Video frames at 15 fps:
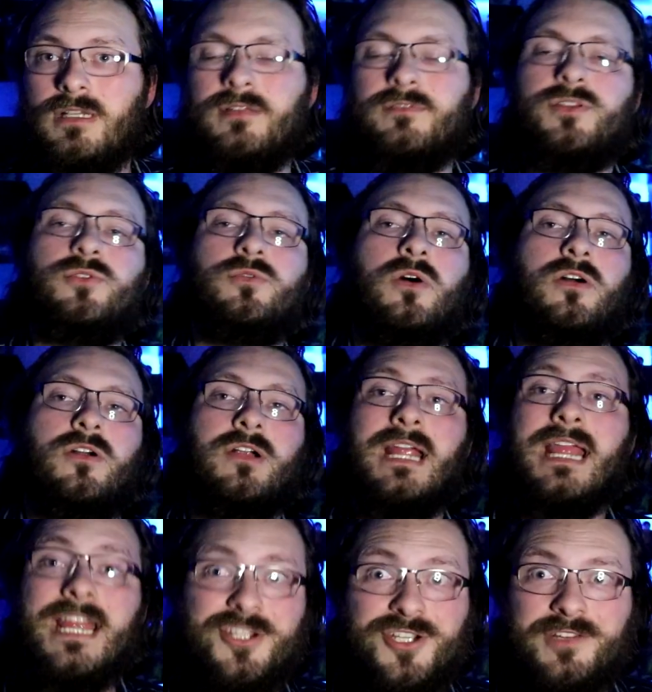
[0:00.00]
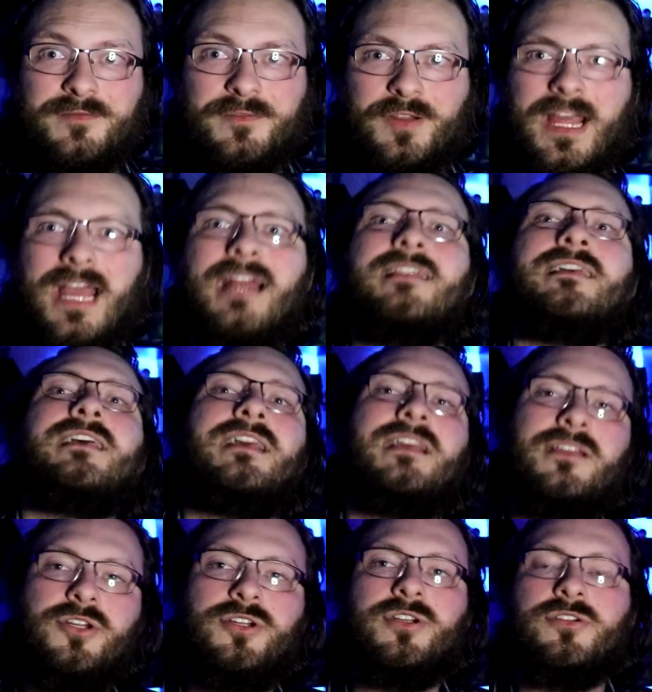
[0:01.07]
If you are itching for that,
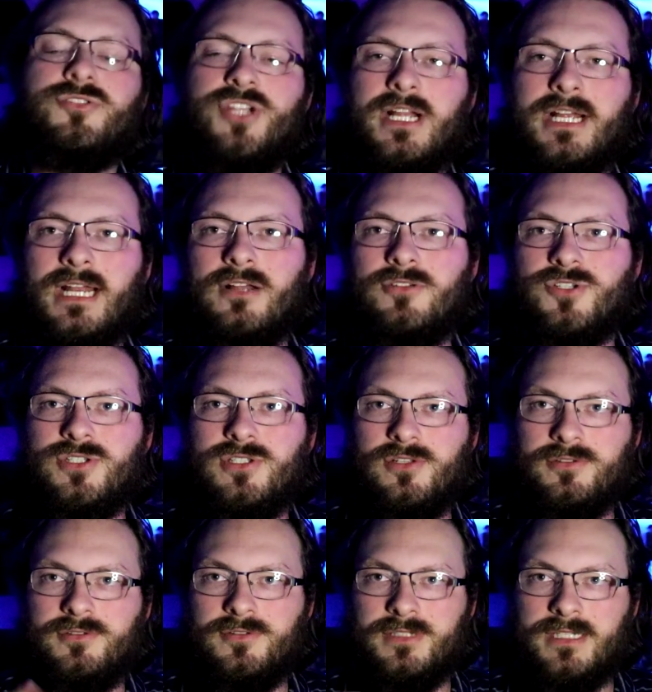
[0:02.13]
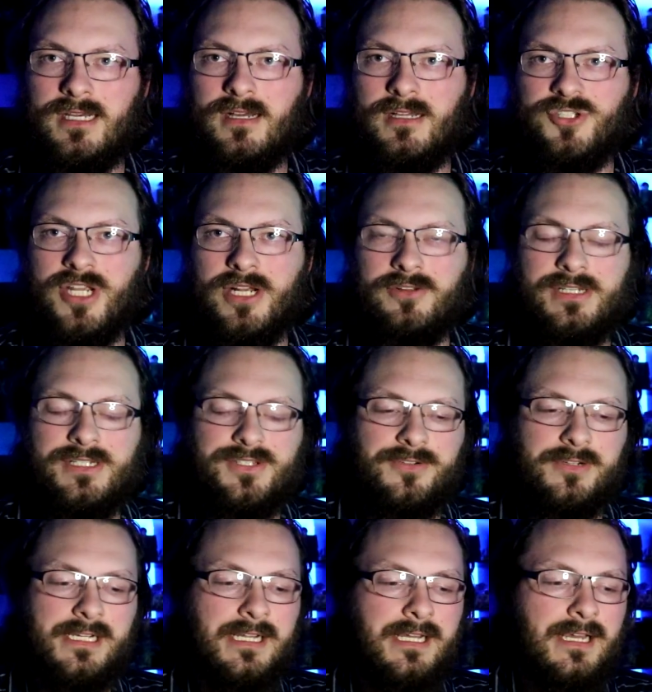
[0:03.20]
you can go check it out. Just look through the uh, channel
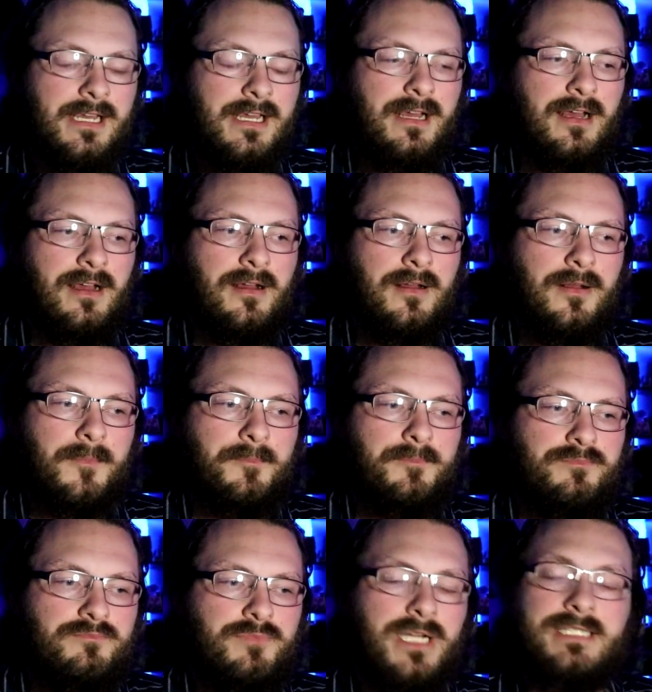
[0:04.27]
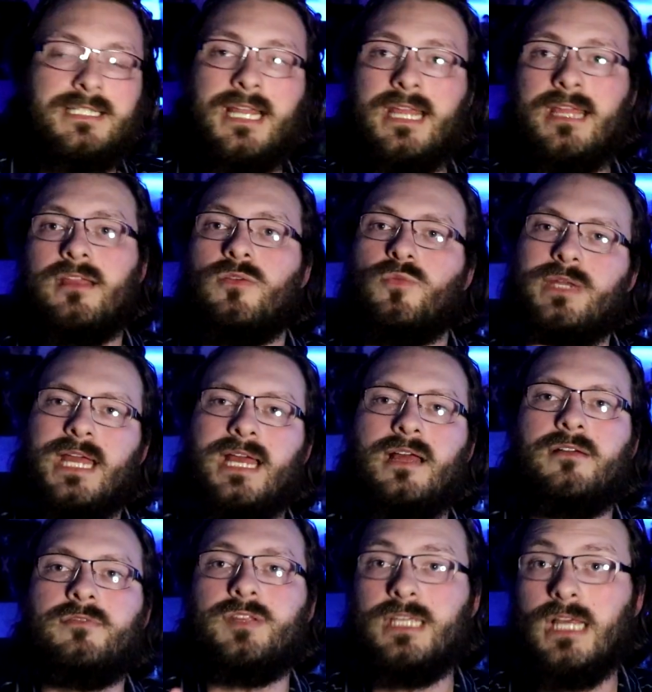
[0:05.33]
history um, but today we
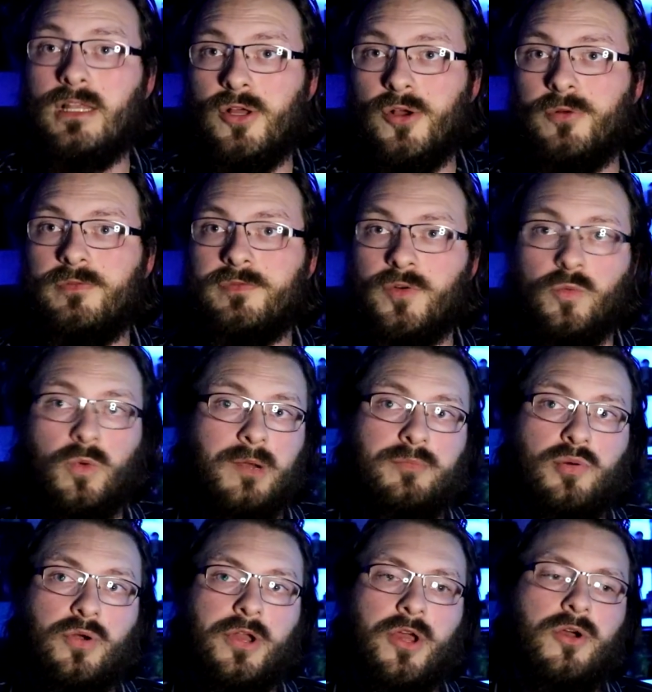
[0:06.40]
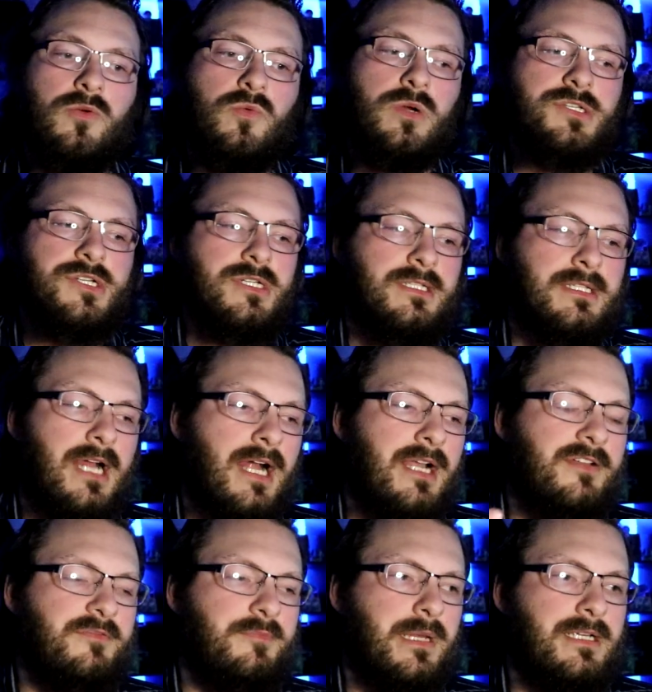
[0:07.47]
have yellow for 1.0, which is
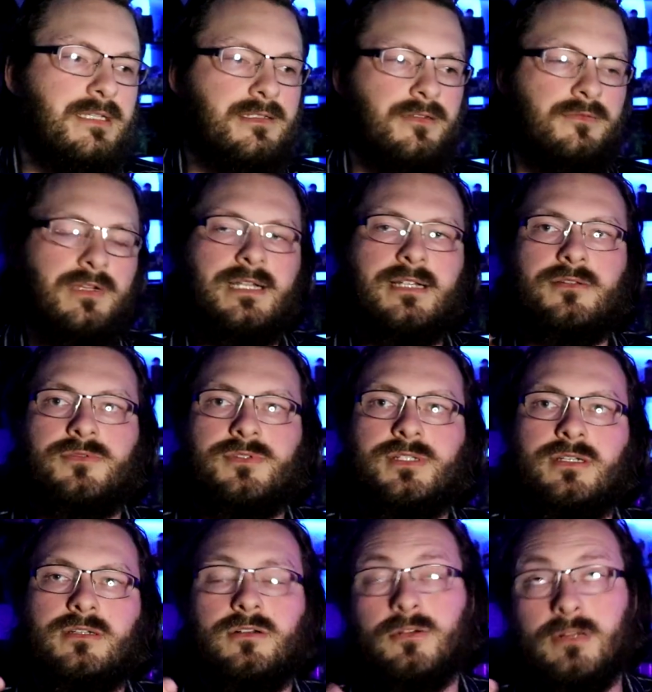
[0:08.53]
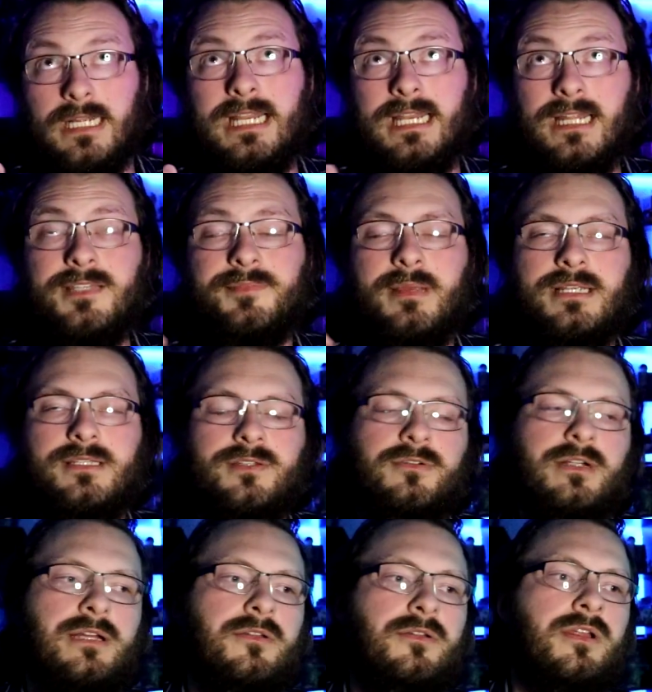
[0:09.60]
kind of based around, or it is based
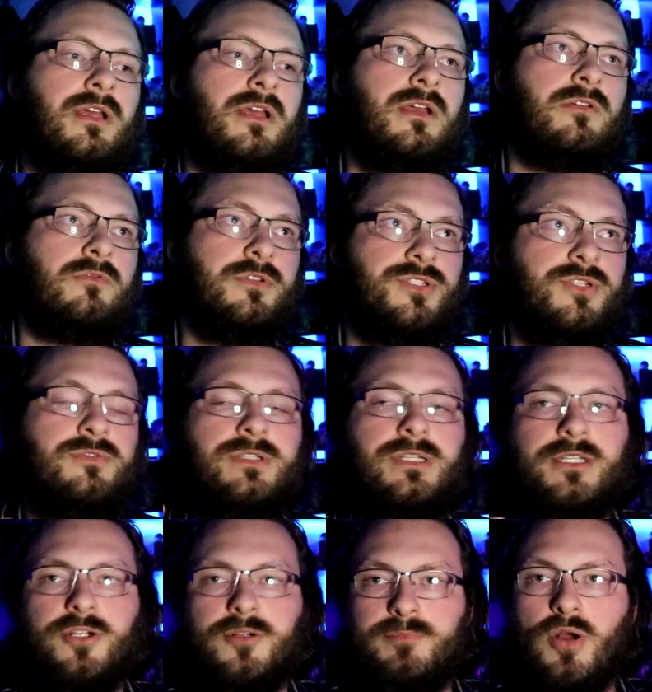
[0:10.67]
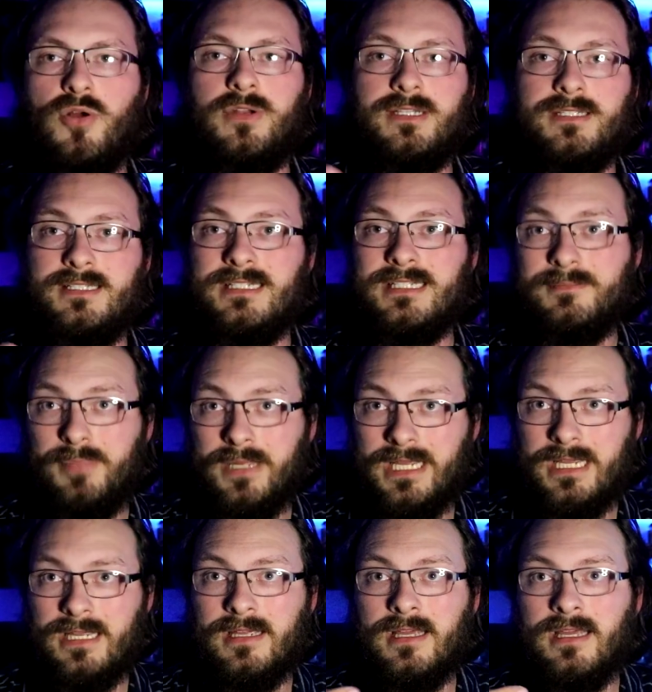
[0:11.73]
around, reducing your opponent's
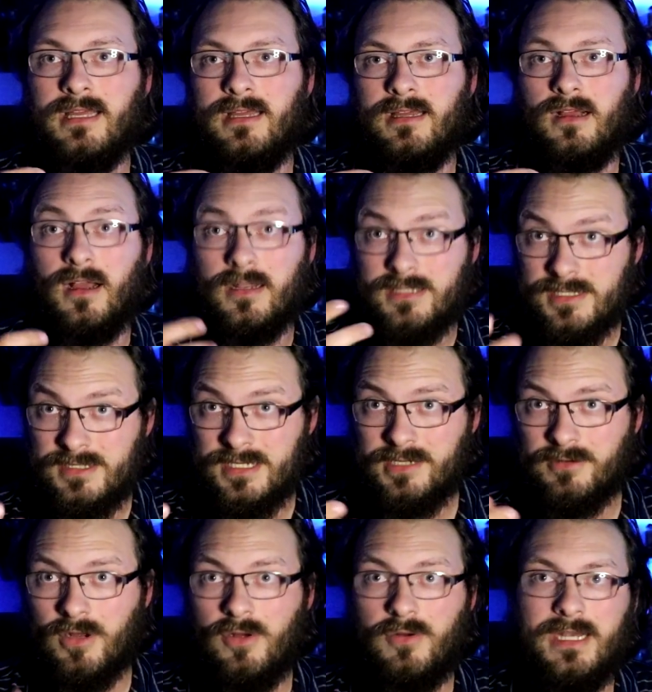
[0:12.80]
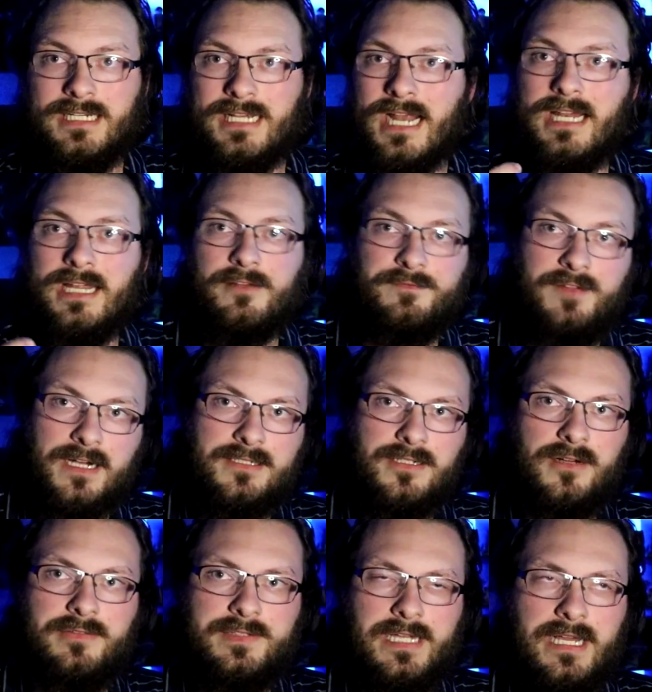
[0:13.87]
DP uh, to zero and gaining effects
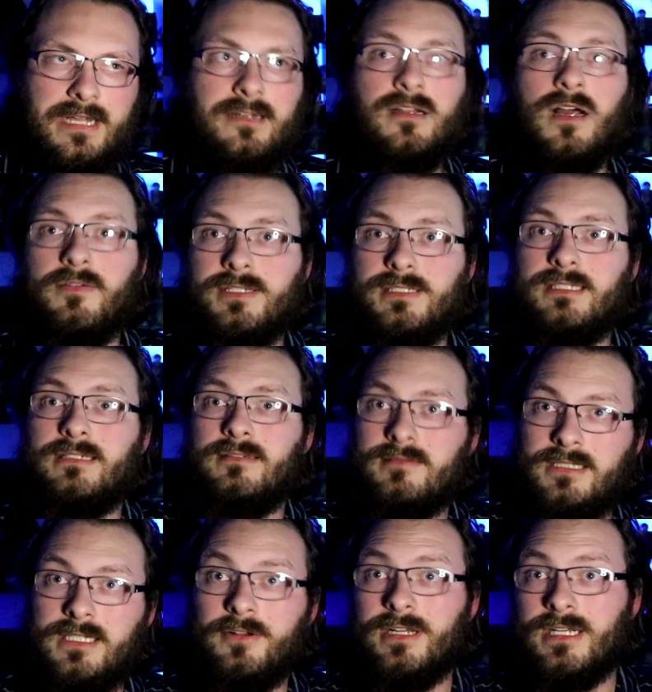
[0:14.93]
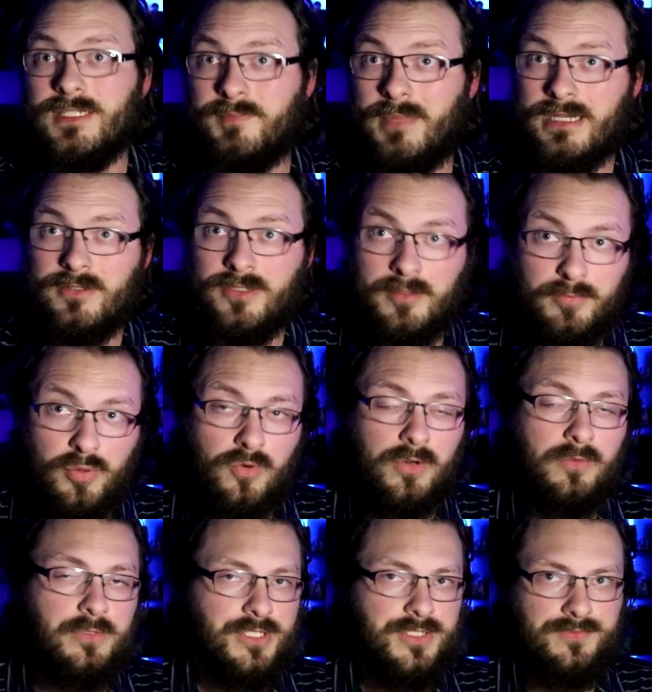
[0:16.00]
off of that, and obviously clearing a space on the
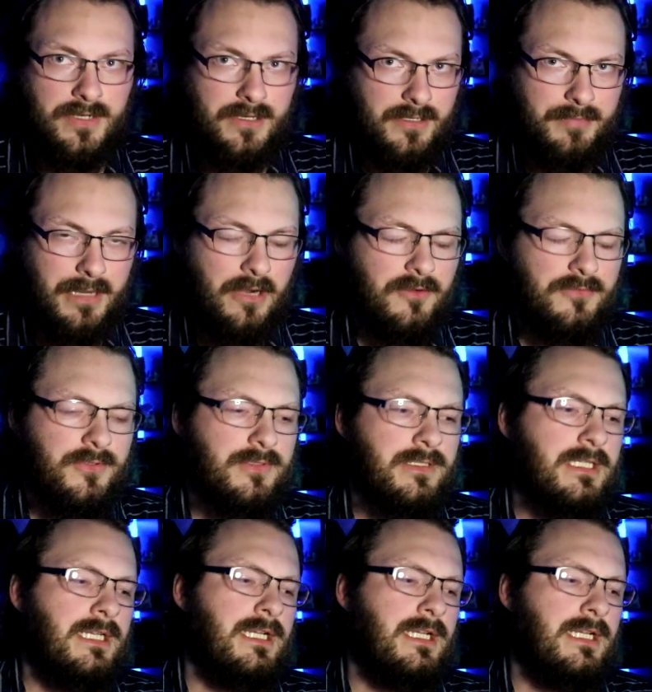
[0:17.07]
board, which is very powerful.